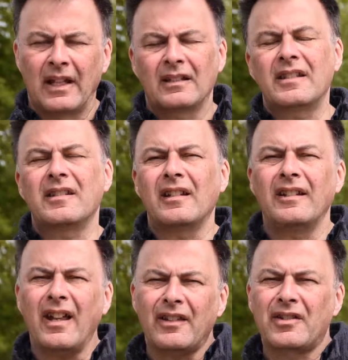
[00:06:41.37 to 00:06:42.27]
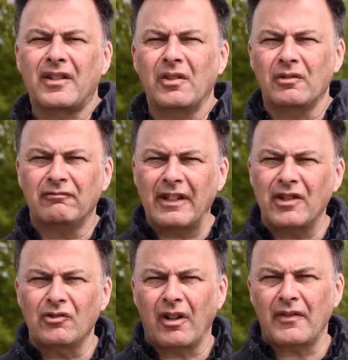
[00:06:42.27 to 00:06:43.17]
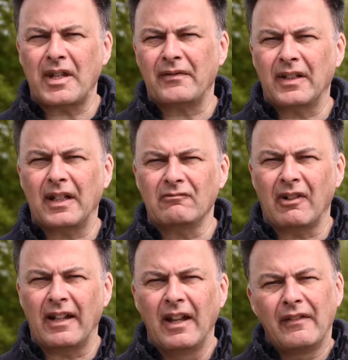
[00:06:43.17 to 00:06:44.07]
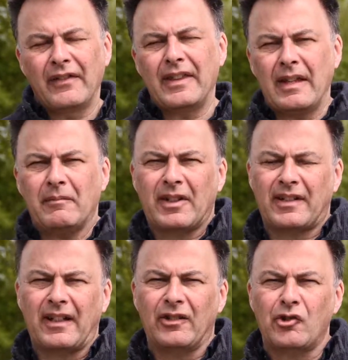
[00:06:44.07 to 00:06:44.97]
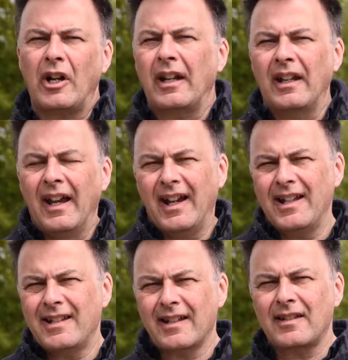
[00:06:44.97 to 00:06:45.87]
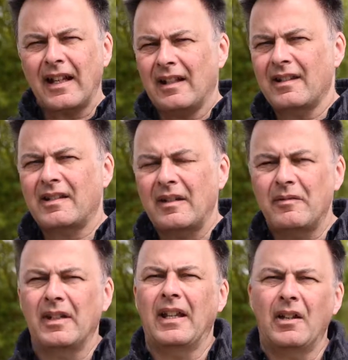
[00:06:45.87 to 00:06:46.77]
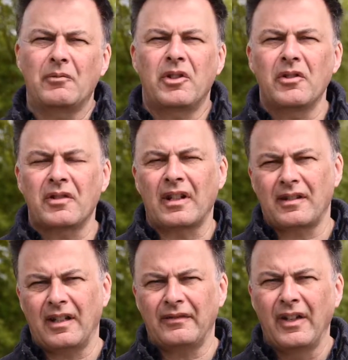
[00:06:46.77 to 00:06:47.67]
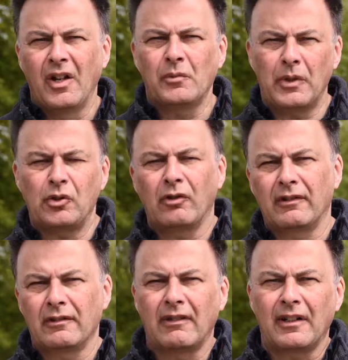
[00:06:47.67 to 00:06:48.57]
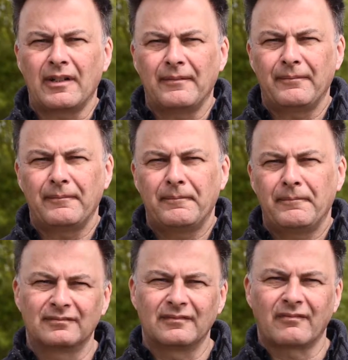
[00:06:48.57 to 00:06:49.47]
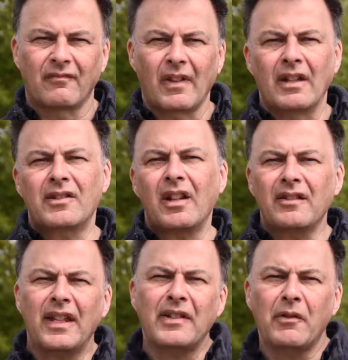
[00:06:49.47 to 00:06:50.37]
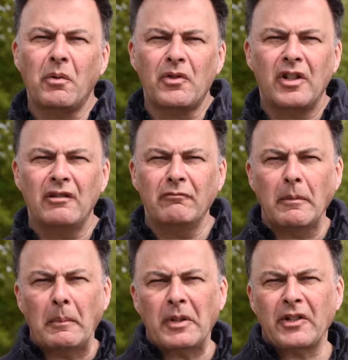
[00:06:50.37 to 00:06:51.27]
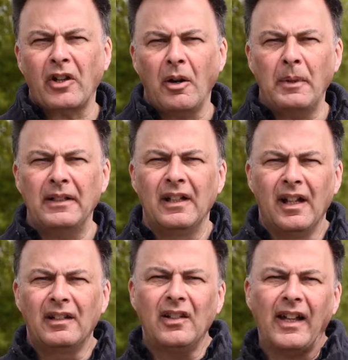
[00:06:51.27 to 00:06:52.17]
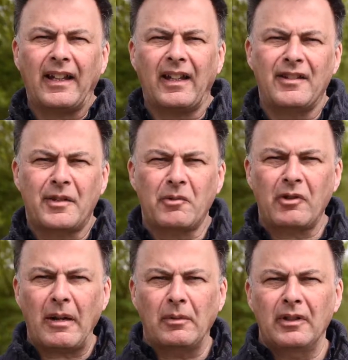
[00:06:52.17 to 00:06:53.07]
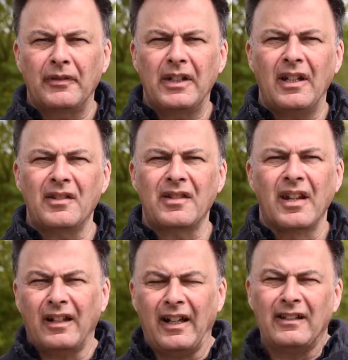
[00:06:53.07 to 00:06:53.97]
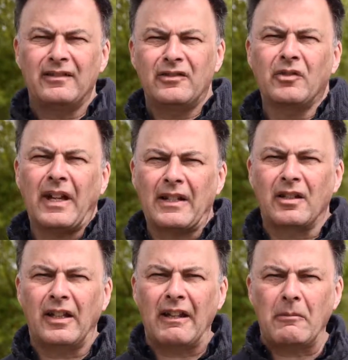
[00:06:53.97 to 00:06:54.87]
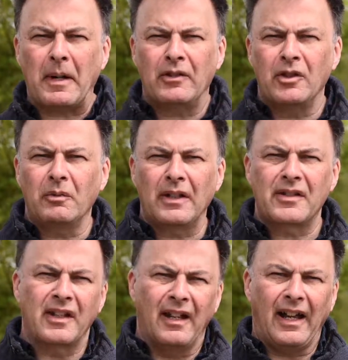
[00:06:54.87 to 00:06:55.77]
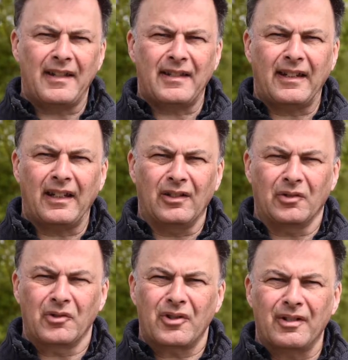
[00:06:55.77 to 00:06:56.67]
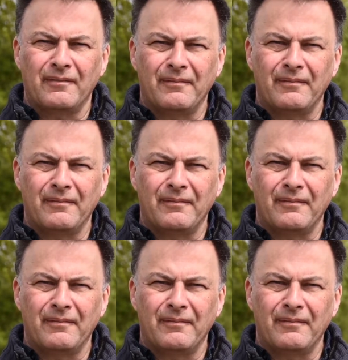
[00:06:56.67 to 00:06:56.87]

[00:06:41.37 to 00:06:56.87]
This is another skill that racing drivers have to get right for them to stay on the track, and it's exactly the same thing that helps you stay safe when you're on the road. So thanks for watching. Remember to comment, like and subscribe on the videos, and you'll get to hear about new ones as they get launched.